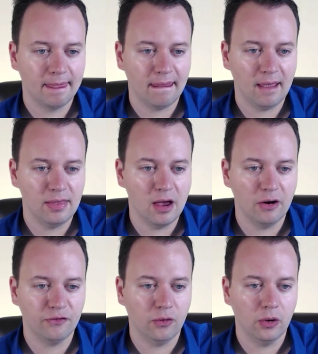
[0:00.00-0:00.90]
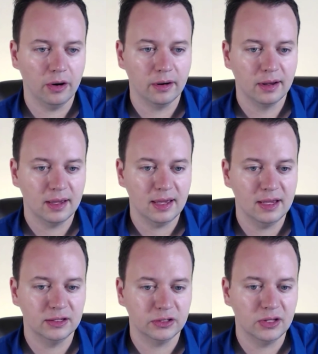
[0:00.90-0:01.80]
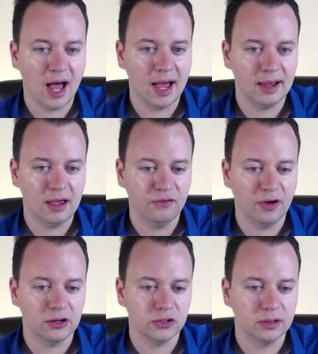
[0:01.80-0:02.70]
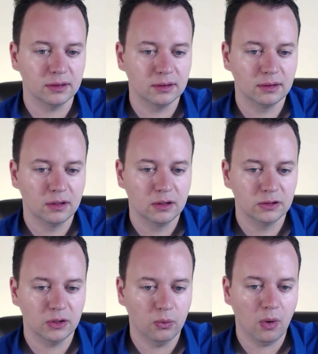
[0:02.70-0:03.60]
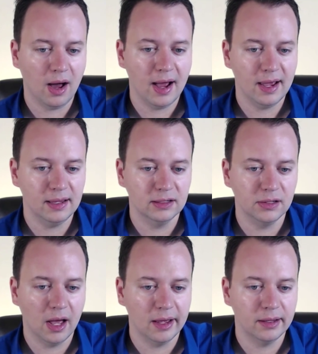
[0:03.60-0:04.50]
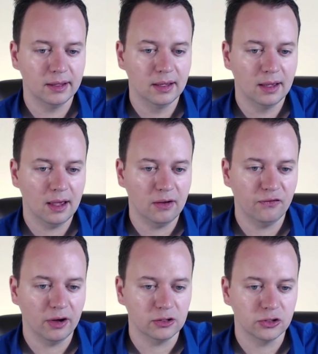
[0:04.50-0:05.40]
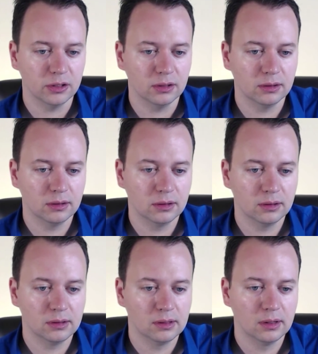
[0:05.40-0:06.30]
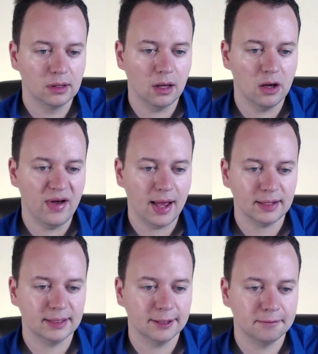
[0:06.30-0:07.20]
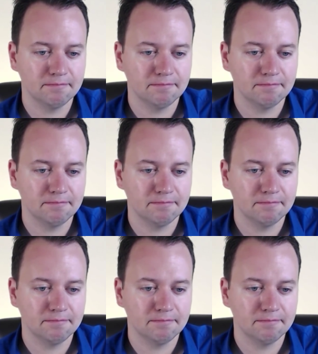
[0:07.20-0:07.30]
and therefore is not a function. So y is not a function of x.